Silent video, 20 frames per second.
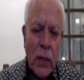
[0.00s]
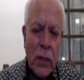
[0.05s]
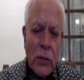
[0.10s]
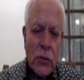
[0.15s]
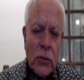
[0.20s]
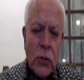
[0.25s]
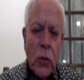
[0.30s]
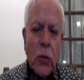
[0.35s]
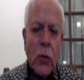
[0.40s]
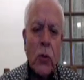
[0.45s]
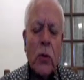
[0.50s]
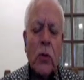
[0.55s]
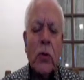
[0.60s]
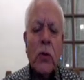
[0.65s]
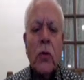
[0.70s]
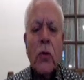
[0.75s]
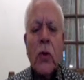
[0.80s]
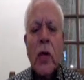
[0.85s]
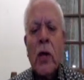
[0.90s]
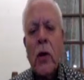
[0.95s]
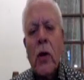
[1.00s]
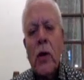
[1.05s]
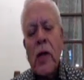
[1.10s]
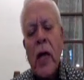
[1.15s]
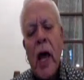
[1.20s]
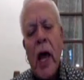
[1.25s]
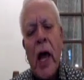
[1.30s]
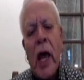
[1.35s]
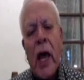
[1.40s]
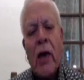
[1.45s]
So you cannot
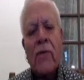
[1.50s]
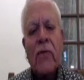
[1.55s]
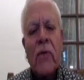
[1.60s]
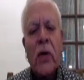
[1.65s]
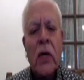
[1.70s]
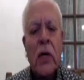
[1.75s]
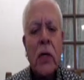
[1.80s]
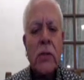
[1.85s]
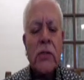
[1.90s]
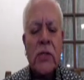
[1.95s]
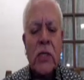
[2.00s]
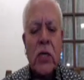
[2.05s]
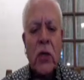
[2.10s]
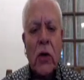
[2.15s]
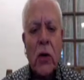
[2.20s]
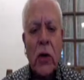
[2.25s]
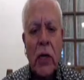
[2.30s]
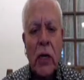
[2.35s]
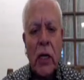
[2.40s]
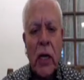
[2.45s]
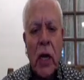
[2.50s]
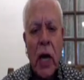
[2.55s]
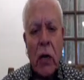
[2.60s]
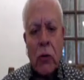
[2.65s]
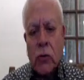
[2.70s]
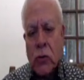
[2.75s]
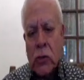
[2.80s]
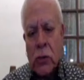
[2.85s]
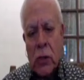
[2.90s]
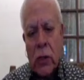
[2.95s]
have a Security
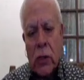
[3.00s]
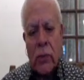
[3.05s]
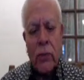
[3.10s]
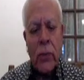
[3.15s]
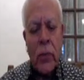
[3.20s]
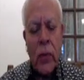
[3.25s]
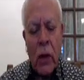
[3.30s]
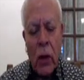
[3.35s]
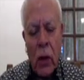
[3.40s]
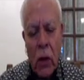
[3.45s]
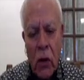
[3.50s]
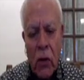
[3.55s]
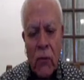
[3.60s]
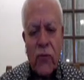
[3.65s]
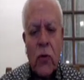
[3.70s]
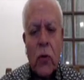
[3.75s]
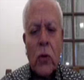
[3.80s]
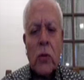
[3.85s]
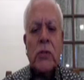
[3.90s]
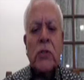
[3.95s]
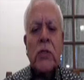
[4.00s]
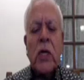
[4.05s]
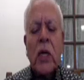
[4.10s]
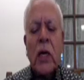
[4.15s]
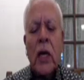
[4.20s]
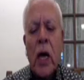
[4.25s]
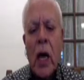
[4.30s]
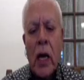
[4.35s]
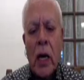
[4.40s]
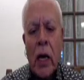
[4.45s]
Council. Of course,
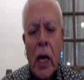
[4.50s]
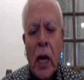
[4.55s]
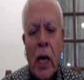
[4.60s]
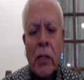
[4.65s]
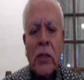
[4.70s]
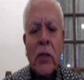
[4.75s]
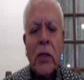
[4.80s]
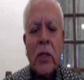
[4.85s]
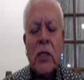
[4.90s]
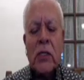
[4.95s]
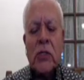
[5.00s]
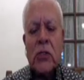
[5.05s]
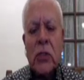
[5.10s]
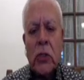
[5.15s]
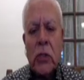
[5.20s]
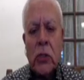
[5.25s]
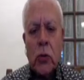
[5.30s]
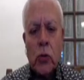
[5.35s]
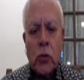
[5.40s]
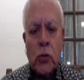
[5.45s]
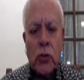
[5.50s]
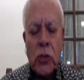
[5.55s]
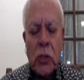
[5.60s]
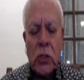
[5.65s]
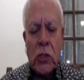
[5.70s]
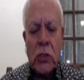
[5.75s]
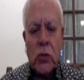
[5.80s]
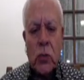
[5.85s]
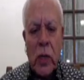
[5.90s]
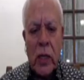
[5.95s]
there are other
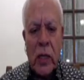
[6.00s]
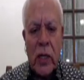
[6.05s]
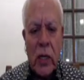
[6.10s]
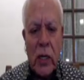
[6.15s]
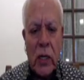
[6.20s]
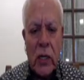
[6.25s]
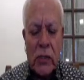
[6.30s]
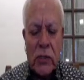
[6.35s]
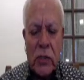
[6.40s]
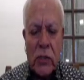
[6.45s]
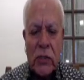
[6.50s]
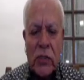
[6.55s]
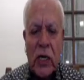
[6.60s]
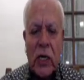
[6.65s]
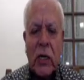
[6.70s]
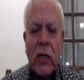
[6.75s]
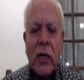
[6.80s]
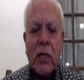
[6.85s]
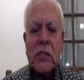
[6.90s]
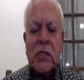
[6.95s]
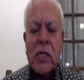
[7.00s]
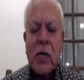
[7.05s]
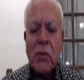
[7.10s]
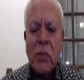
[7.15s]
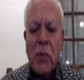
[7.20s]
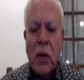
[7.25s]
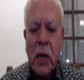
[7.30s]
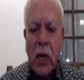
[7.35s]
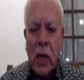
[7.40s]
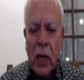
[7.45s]
institutions, whether it is the General
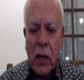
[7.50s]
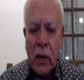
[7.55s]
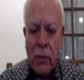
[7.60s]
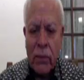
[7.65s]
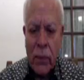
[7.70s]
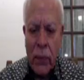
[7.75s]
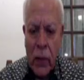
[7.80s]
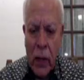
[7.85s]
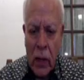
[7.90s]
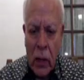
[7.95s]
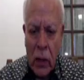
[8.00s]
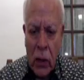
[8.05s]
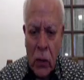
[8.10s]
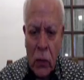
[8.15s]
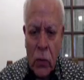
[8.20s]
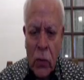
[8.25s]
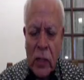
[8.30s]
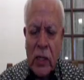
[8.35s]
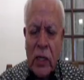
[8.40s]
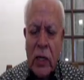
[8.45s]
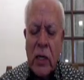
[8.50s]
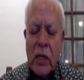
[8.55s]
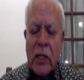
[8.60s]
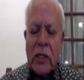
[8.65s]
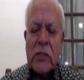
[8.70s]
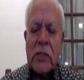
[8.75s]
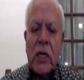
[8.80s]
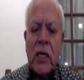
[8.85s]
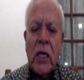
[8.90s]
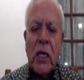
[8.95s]
Assembly, whether it
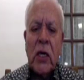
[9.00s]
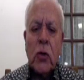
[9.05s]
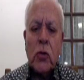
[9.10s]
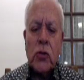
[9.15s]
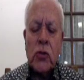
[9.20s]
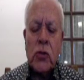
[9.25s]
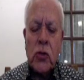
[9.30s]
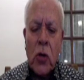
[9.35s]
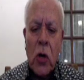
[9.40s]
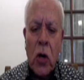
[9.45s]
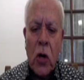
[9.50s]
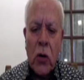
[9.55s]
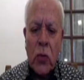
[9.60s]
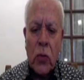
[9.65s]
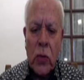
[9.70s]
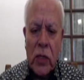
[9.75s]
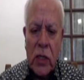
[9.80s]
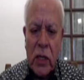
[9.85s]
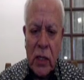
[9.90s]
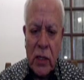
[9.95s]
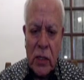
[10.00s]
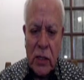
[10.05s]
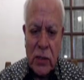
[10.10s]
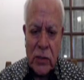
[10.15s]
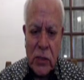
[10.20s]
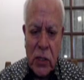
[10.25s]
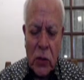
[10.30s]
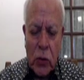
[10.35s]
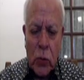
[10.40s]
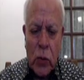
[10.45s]
is the ECOSOC, whether it
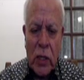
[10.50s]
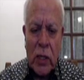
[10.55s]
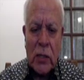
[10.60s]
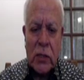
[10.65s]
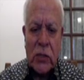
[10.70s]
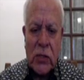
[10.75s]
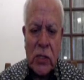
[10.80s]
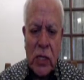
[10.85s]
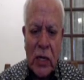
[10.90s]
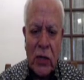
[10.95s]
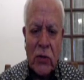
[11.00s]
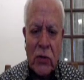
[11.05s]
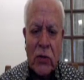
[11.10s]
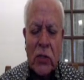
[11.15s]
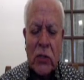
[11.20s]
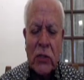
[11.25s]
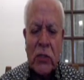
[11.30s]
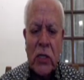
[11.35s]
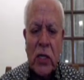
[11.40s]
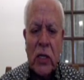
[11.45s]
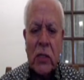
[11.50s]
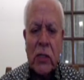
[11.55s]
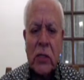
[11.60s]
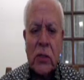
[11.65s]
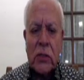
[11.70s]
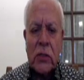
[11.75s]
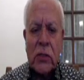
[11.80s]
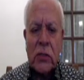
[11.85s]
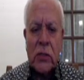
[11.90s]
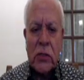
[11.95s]
is the UN Secretary
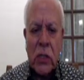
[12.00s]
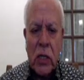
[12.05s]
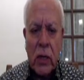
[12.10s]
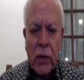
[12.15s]
General's